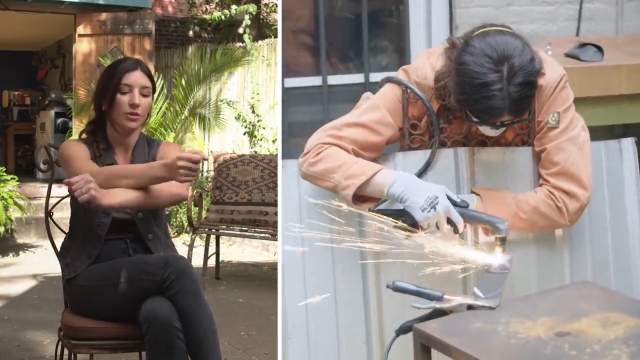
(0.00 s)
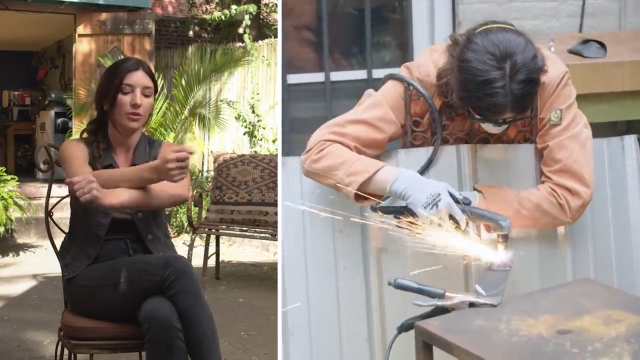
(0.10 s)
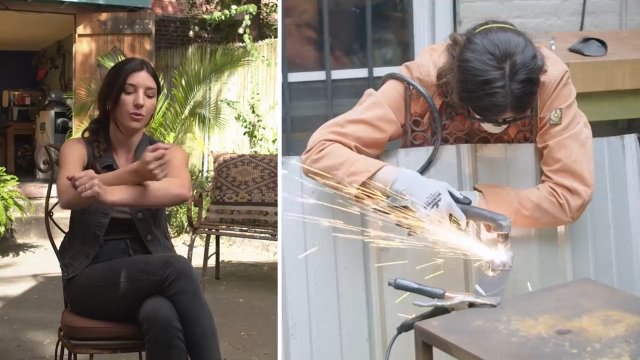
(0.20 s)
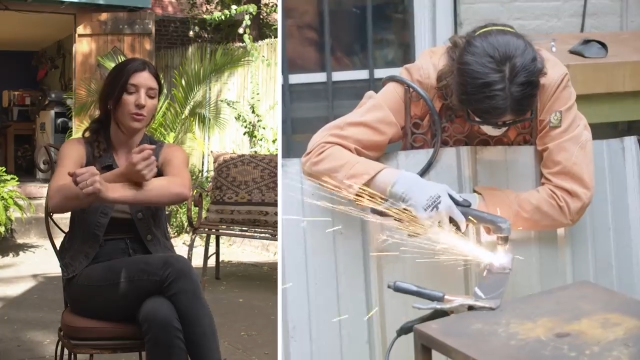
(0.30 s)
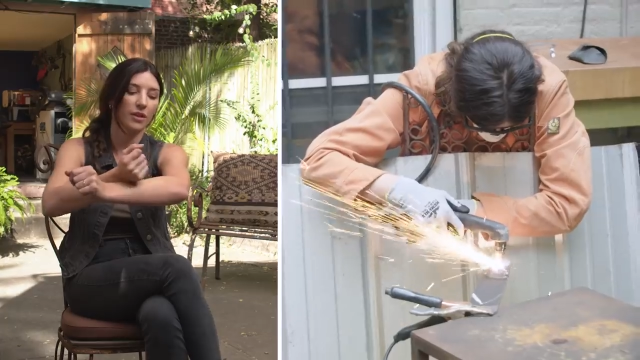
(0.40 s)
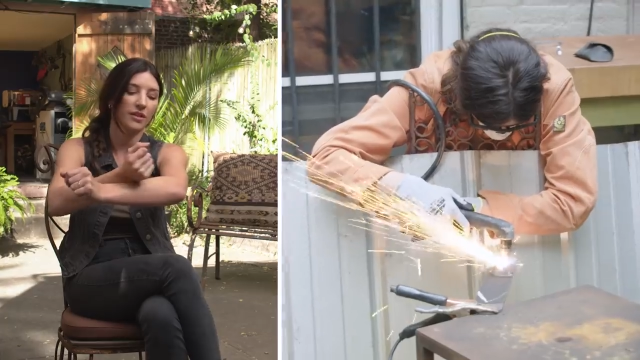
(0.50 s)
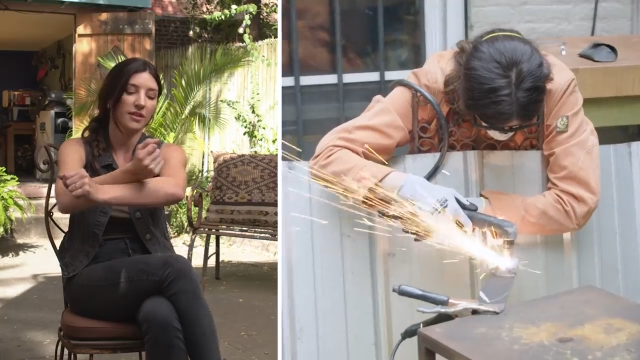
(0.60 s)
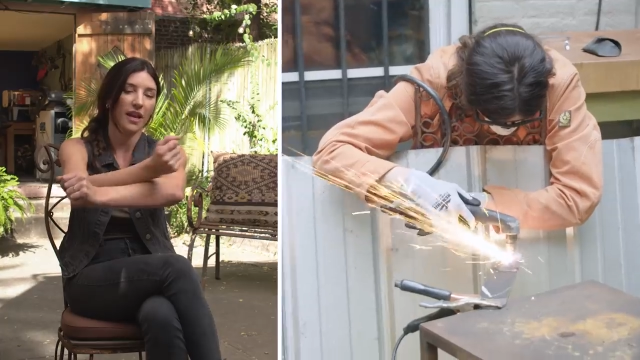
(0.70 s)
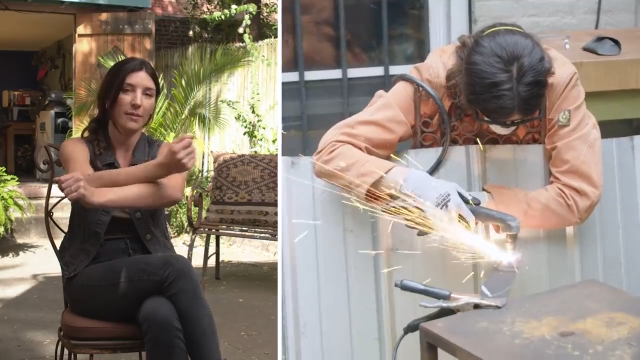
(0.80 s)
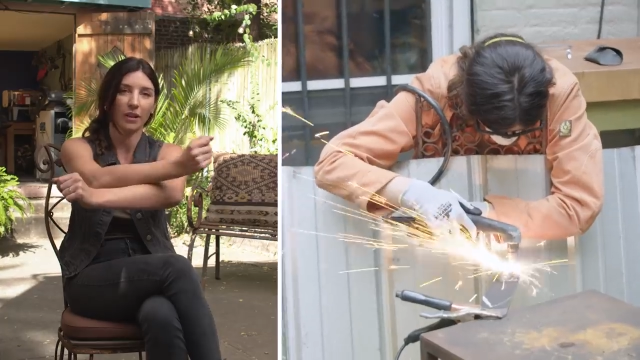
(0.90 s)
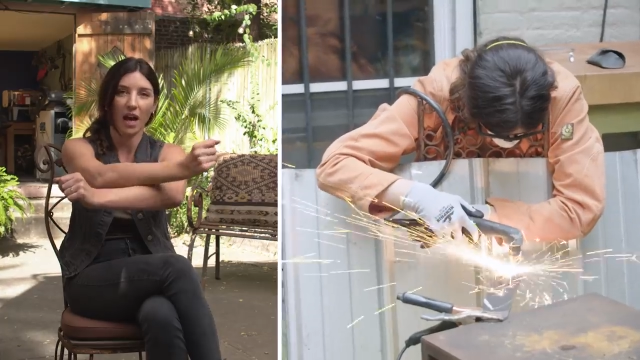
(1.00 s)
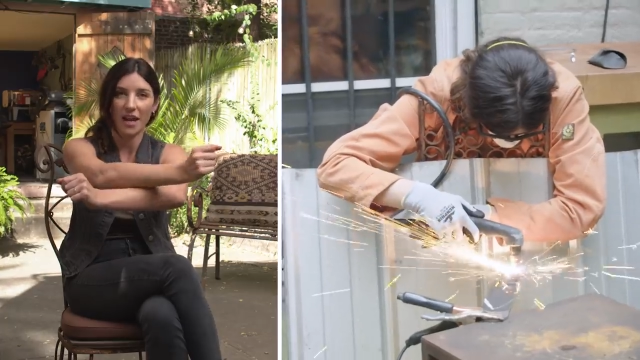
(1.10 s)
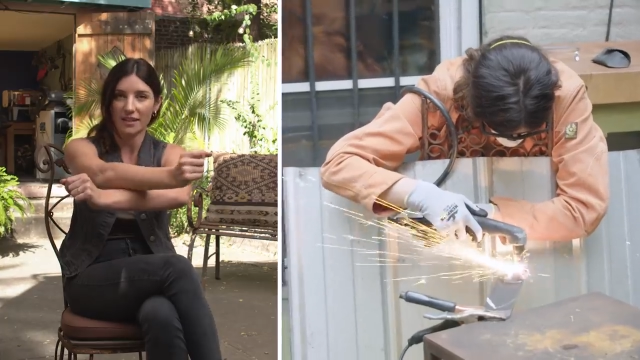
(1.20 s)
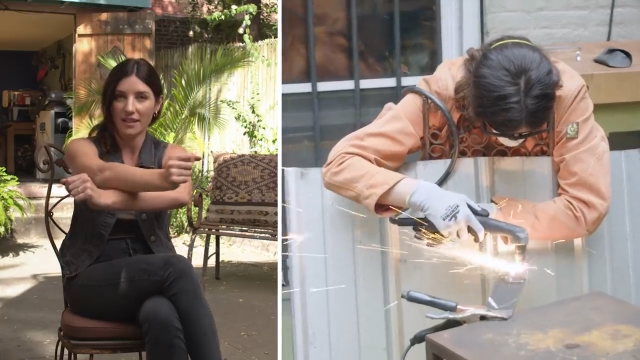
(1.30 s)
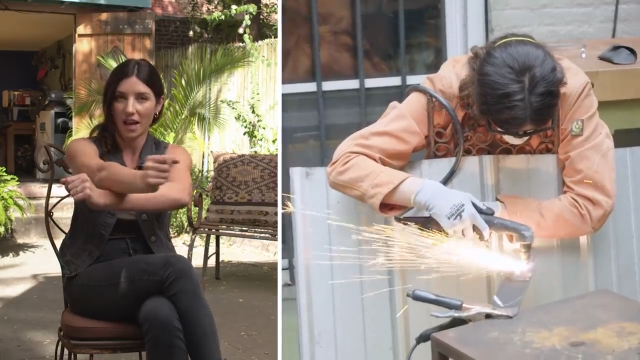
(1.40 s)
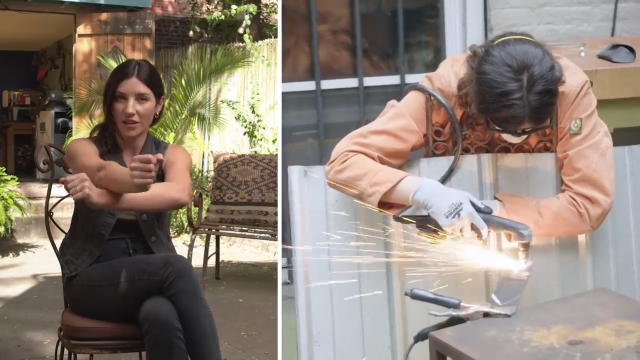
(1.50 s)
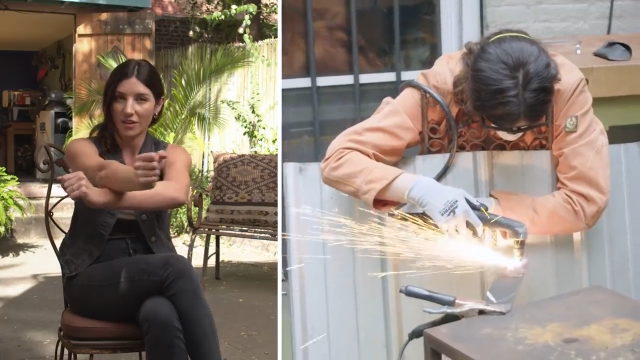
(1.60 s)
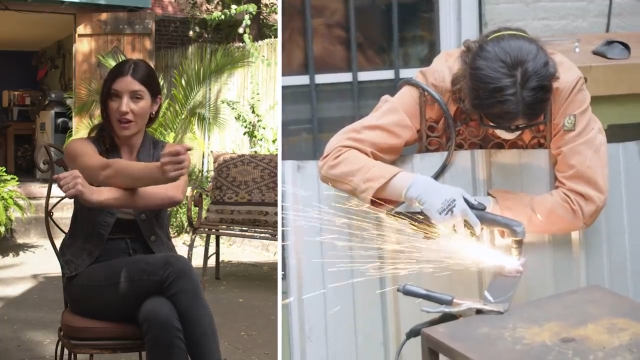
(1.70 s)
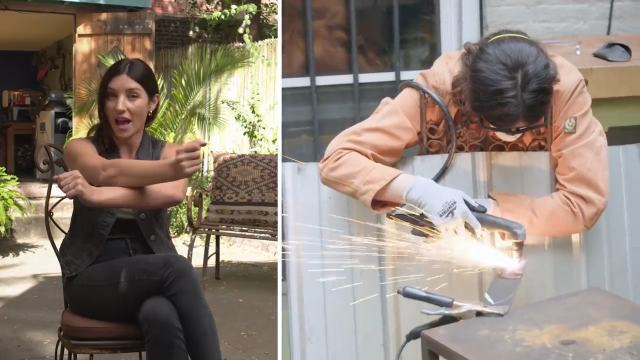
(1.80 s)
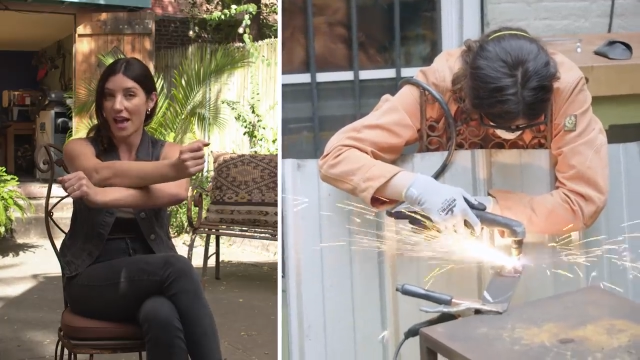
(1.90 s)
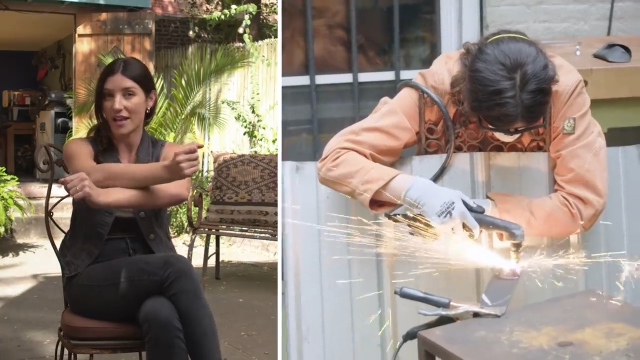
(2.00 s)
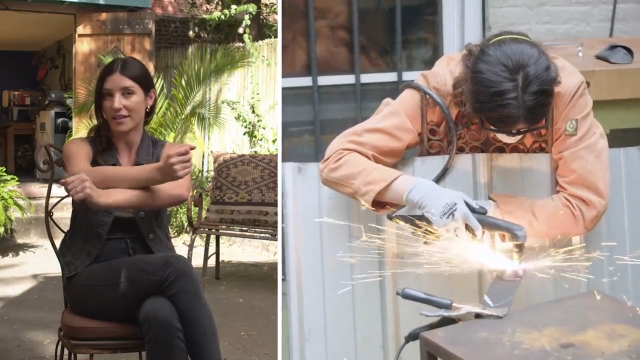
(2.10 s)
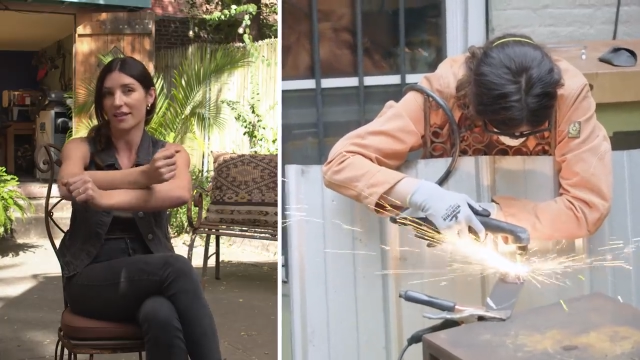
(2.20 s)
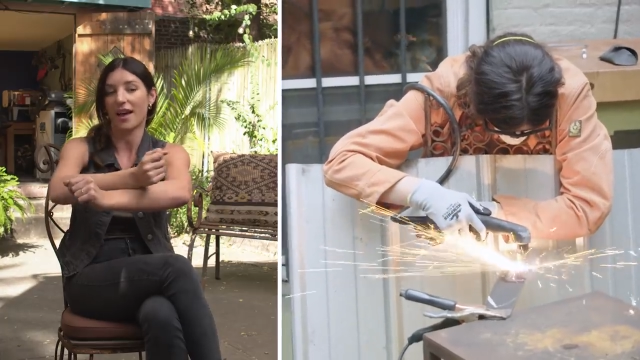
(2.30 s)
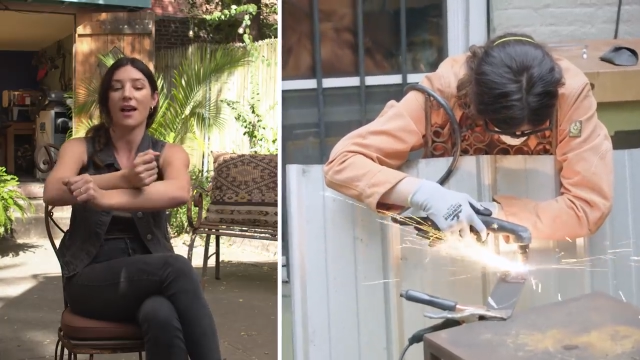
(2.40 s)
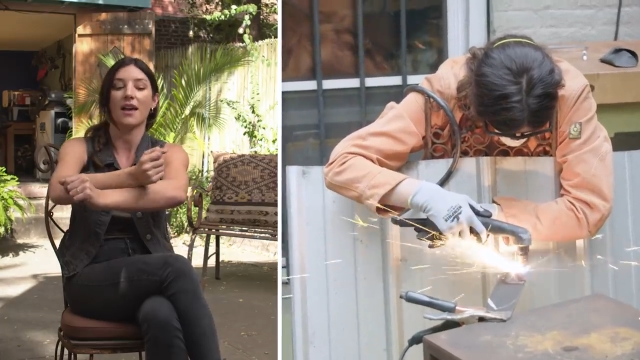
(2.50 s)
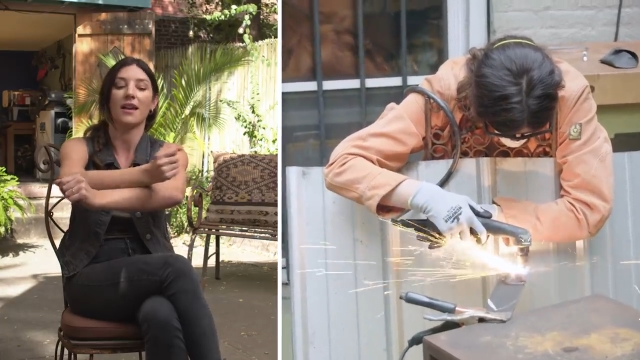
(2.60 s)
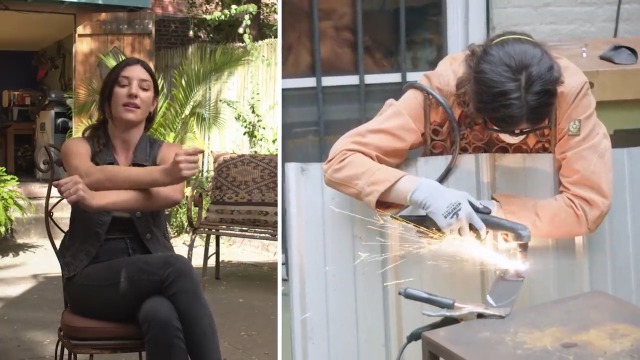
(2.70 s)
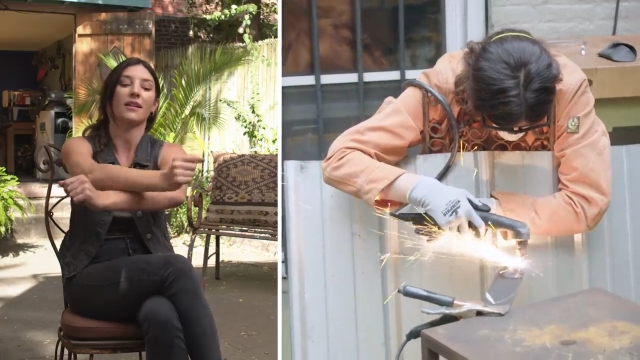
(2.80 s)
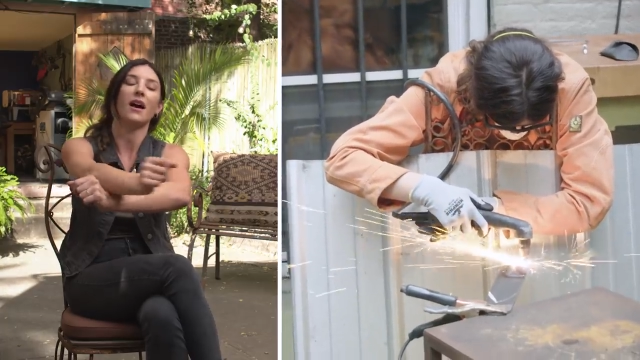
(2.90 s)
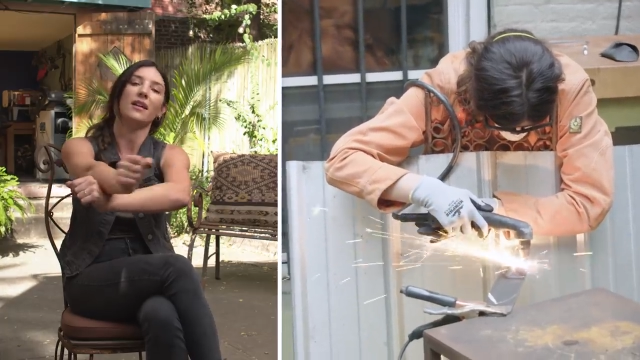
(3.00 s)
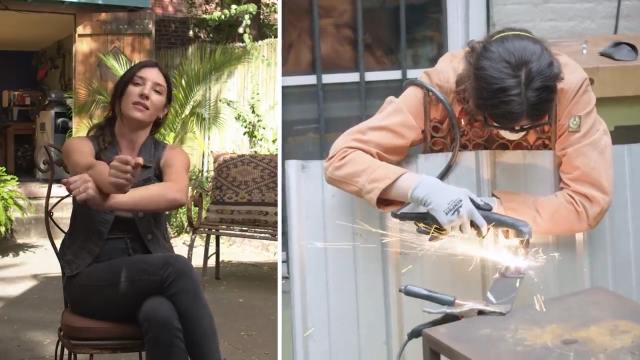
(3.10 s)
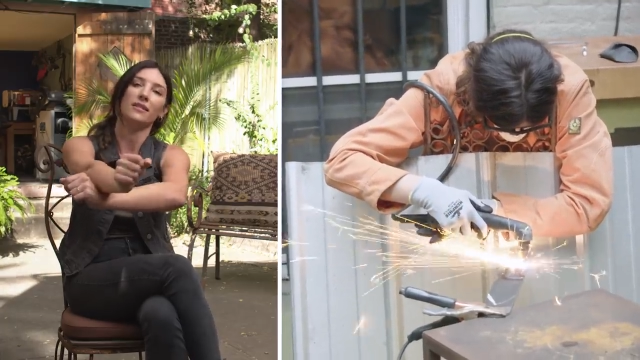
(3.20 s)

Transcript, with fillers: to stabilize the other as I cut.